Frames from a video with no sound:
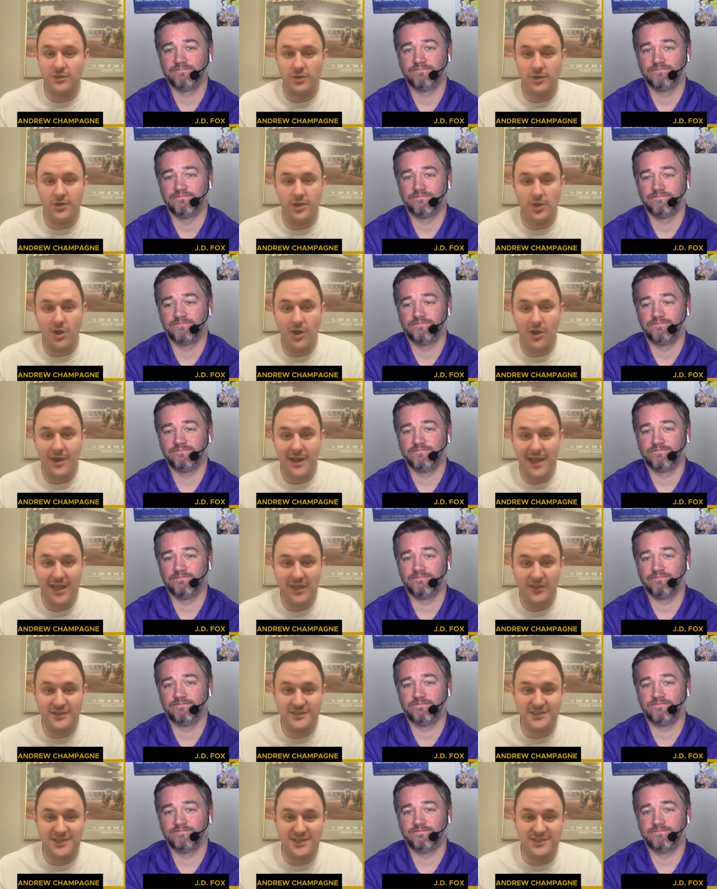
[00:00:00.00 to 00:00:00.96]
Speaker 1: a look at our
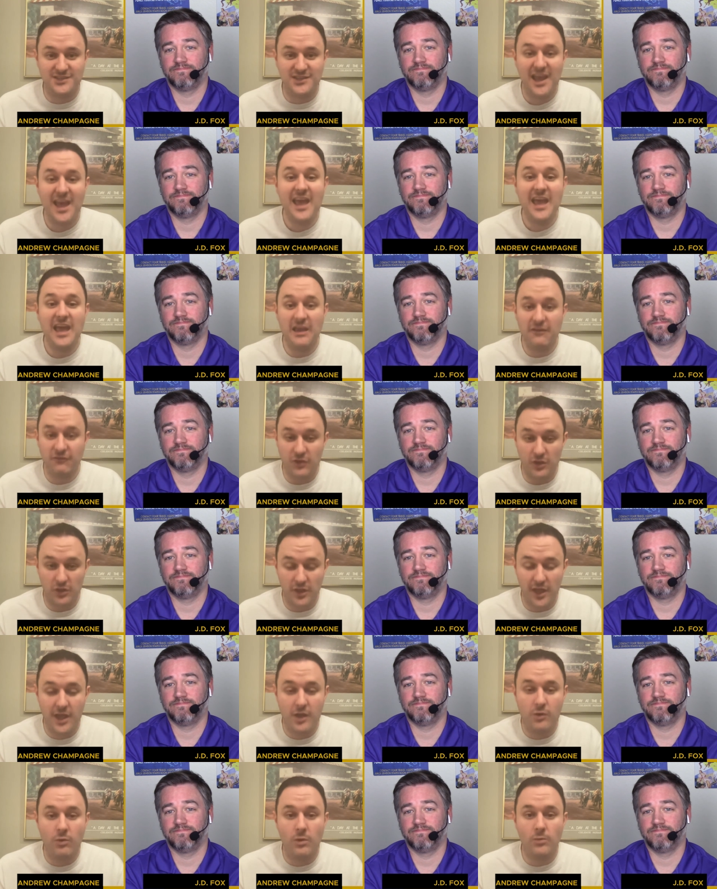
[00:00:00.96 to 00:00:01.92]
analysis. If you
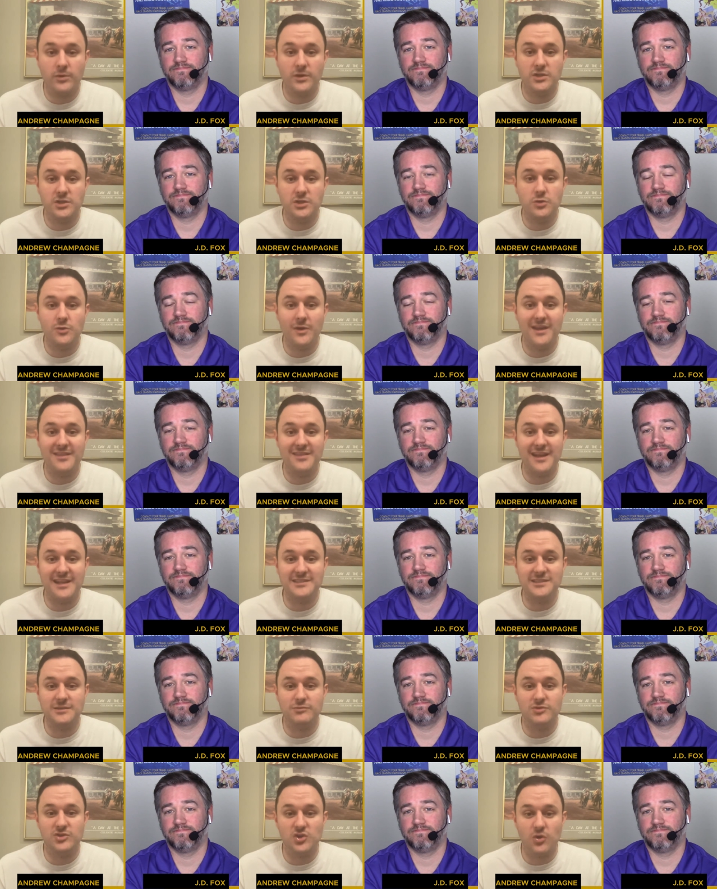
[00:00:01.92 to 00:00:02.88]
like what we do, hit
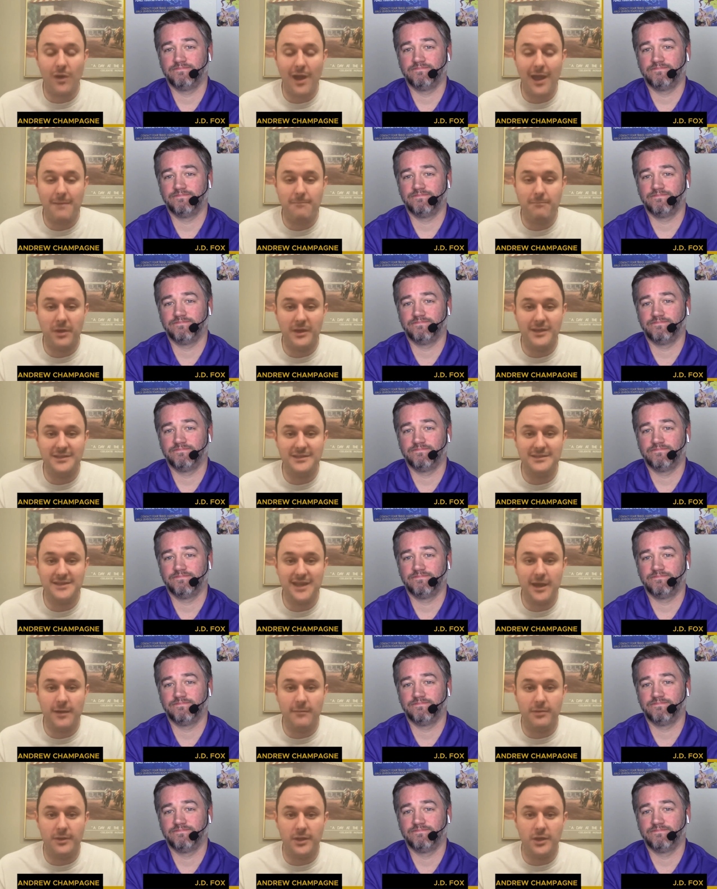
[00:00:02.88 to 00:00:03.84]
that subscribe button
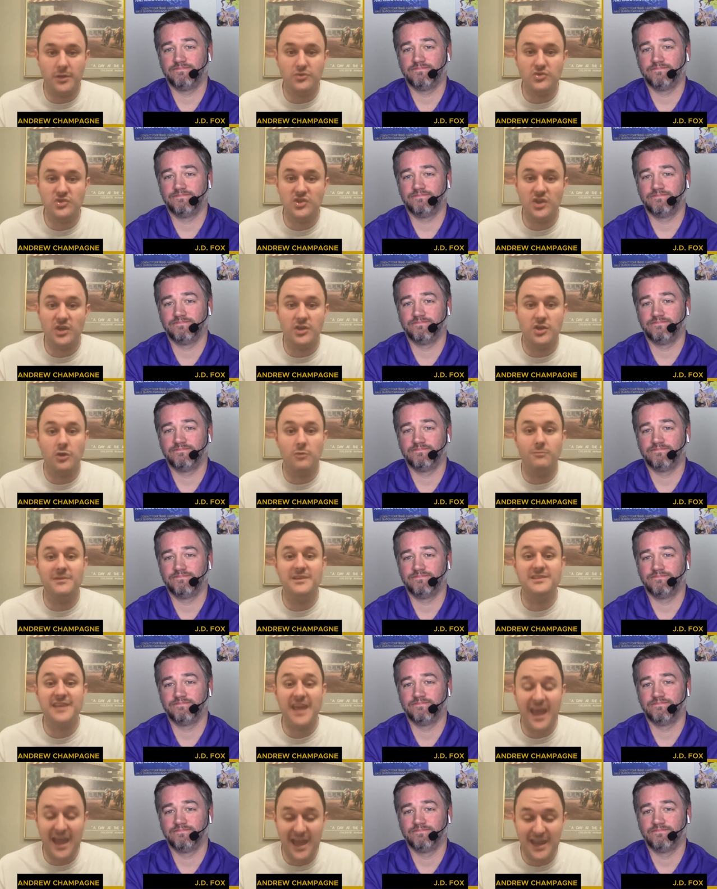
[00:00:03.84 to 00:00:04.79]
down below so you don't
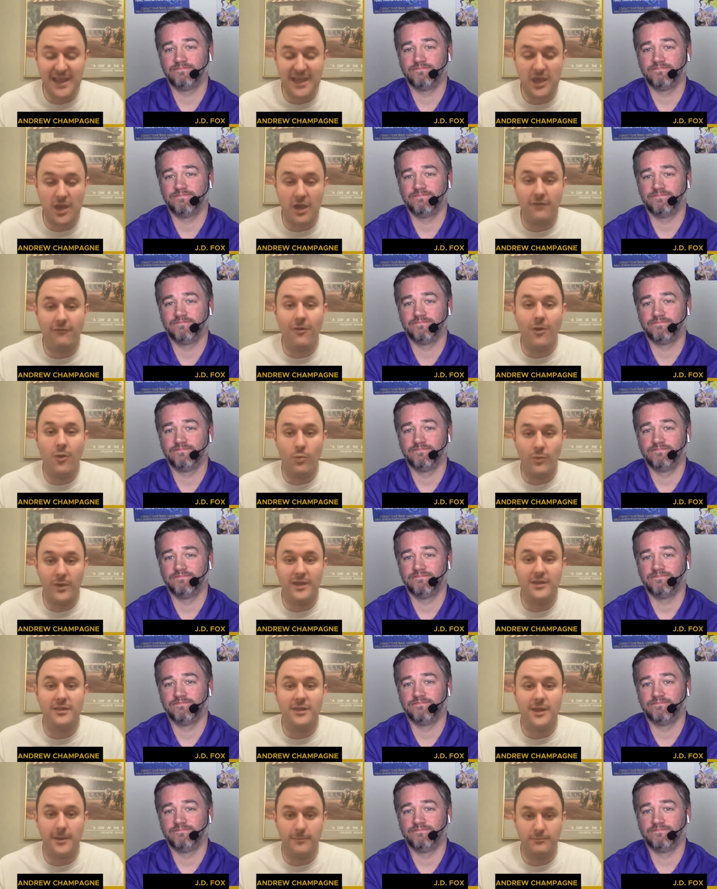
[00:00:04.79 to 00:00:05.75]
miss any of our
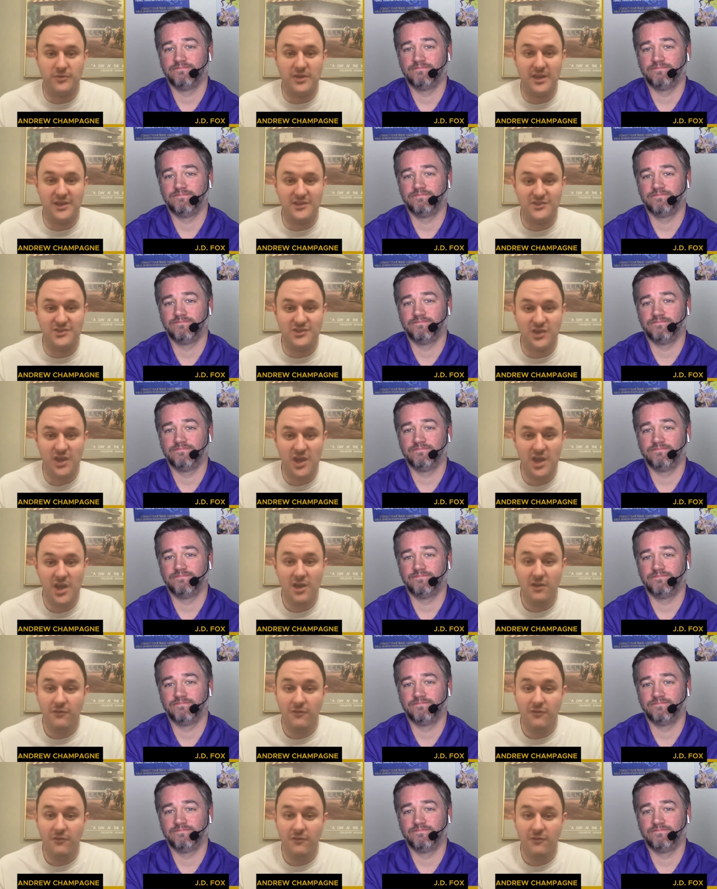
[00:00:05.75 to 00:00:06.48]
weekly updates.